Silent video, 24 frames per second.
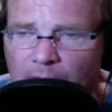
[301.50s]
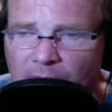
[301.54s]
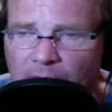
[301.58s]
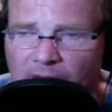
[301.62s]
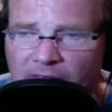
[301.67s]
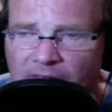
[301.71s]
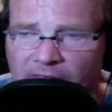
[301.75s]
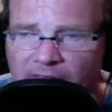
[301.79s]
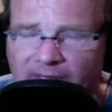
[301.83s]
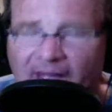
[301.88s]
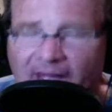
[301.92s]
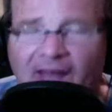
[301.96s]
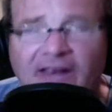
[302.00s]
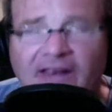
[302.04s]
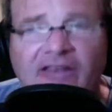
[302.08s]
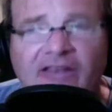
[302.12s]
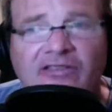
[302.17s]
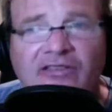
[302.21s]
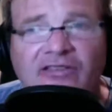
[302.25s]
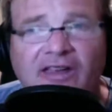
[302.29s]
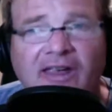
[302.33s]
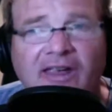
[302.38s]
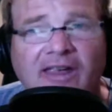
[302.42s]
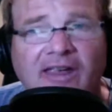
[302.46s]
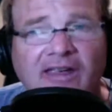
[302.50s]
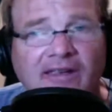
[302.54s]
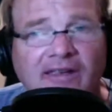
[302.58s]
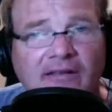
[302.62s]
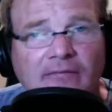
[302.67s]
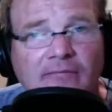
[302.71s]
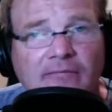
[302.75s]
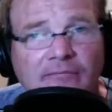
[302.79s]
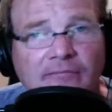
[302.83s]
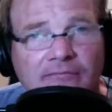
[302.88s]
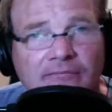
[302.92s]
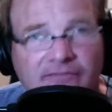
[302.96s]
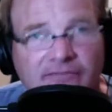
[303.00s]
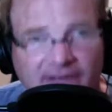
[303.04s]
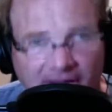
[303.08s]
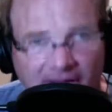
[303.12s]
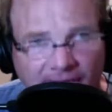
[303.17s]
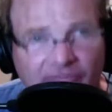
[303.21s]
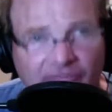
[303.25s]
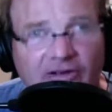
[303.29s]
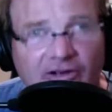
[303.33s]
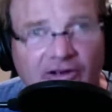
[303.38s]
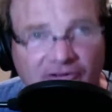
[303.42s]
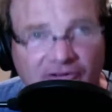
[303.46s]
that is a
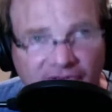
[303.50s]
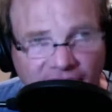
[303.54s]
definite